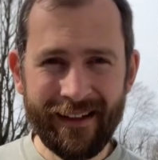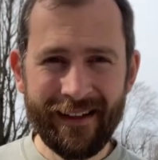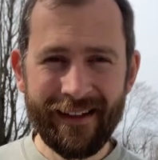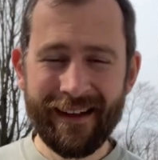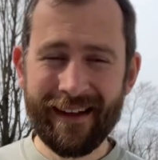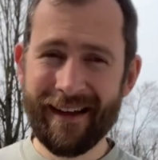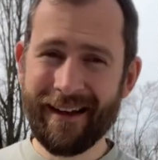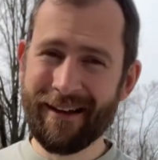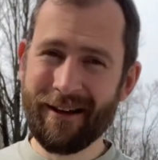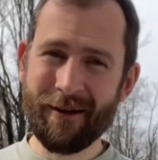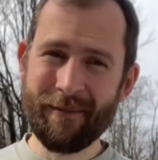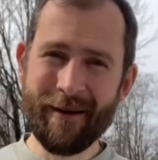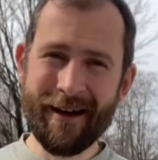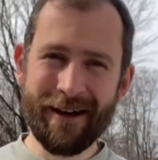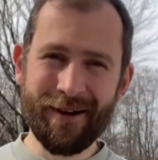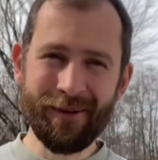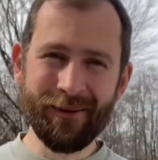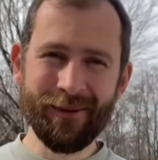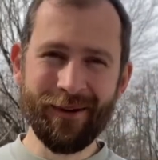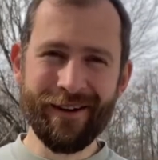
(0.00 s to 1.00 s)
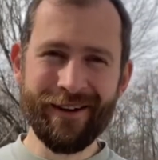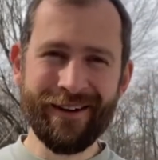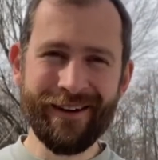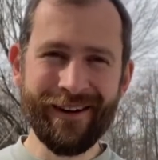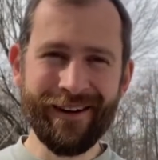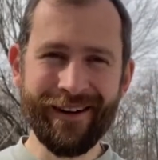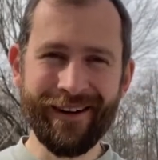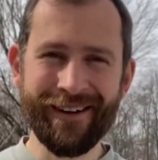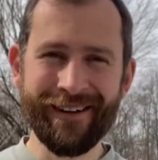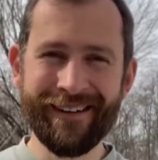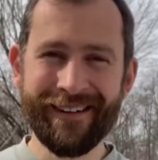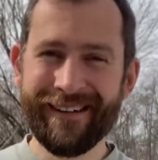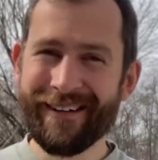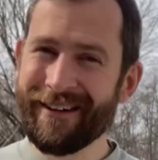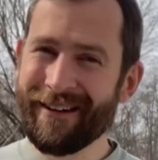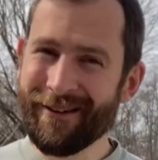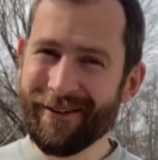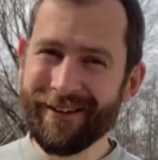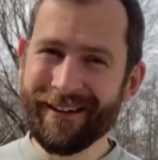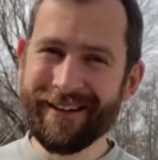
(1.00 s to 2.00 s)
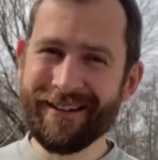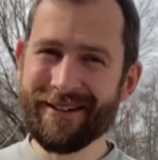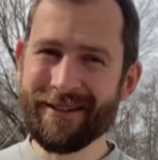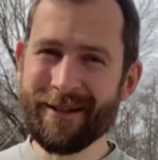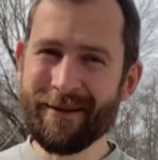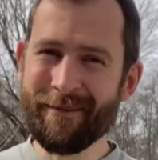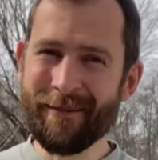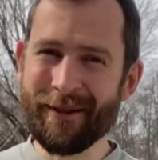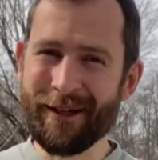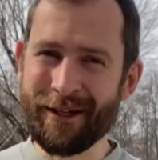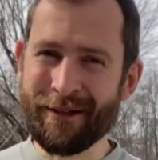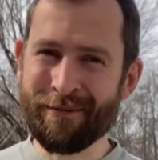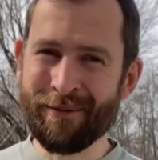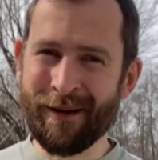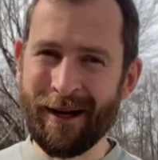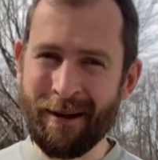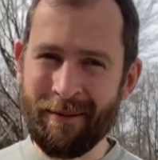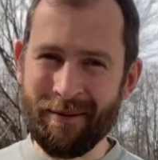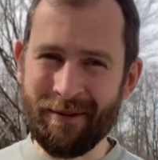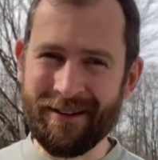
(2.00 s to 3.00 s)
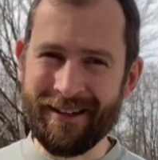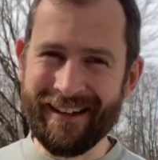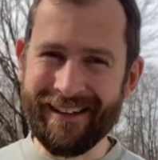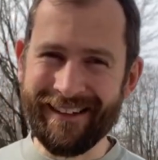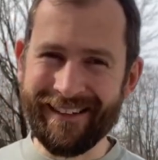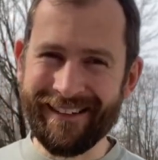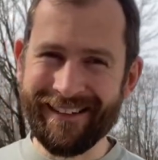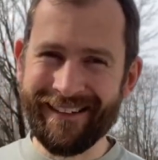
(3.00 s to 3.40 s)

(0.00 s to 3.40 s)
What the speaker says: And no matter where you are, you're on somebody's property,